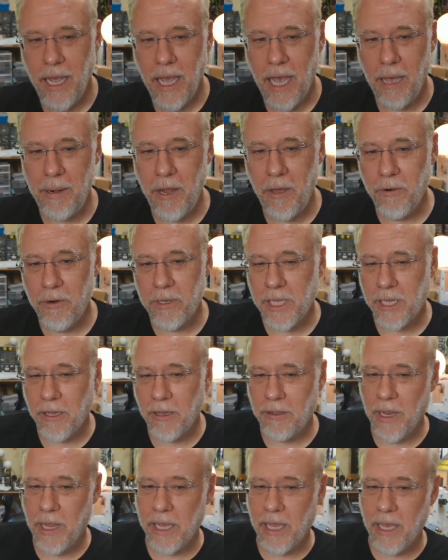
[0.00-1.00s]
Another is
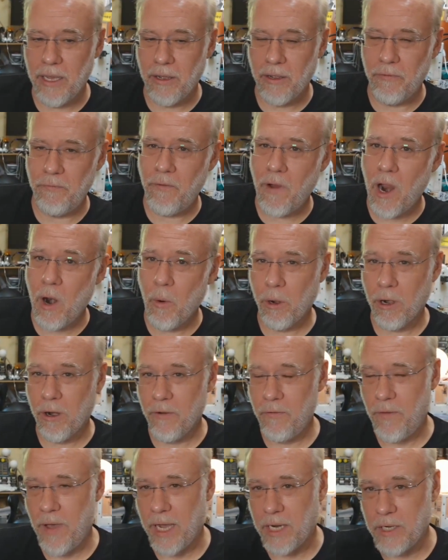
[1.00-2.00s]
like a firework
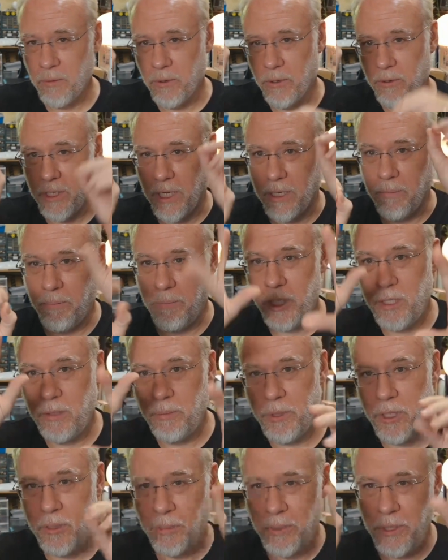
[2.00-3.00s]
effect where it's like psh,
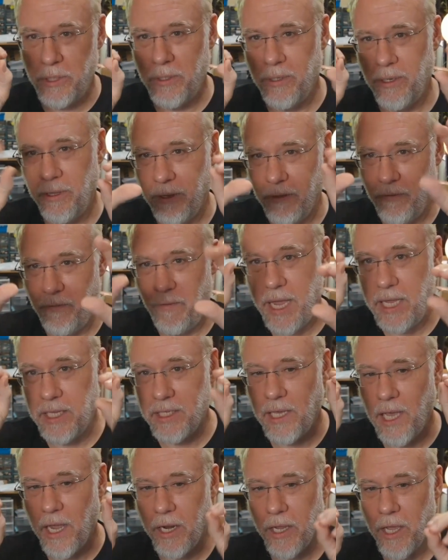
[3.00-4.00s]
psh, psh, and the fades
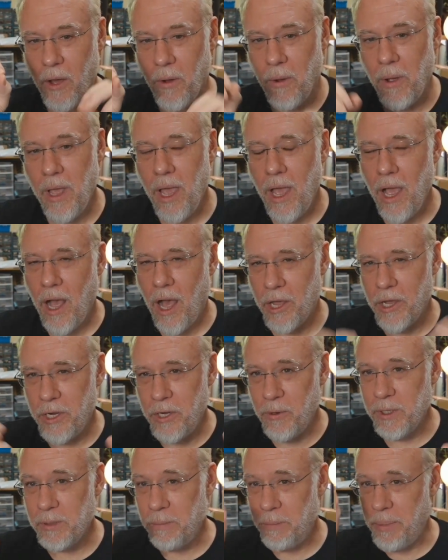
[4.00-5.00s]
kind of go. All you
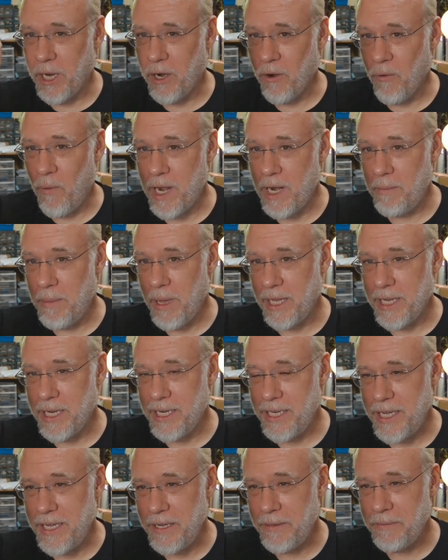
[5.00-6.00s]
do is pick a random
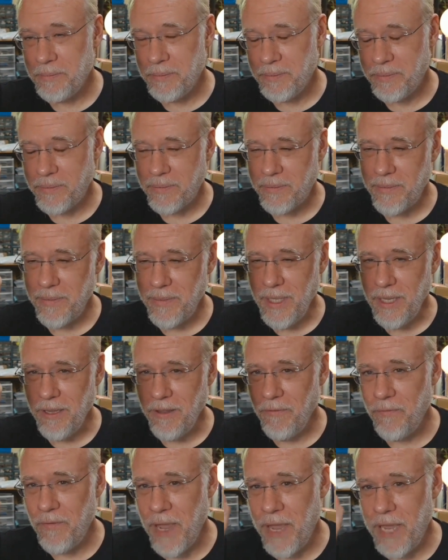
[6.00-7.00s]
LED,
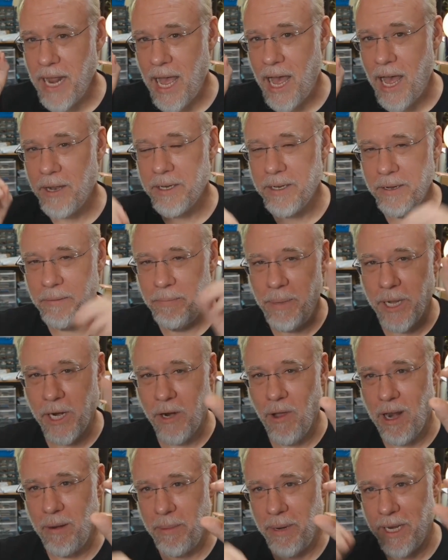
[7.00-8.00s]
fade out, pick
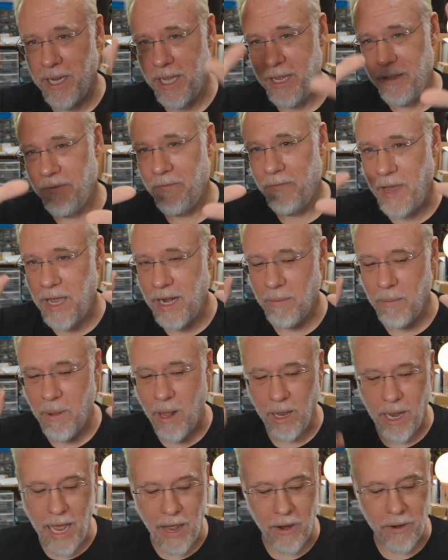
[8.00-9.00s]
a random LED, fade them
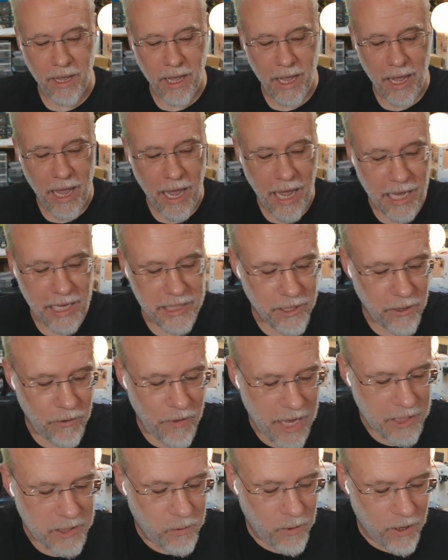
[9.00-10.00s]
all out. And so
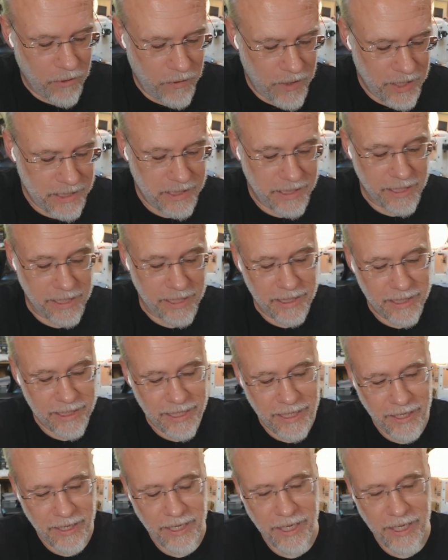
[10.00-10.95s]
that's what this is.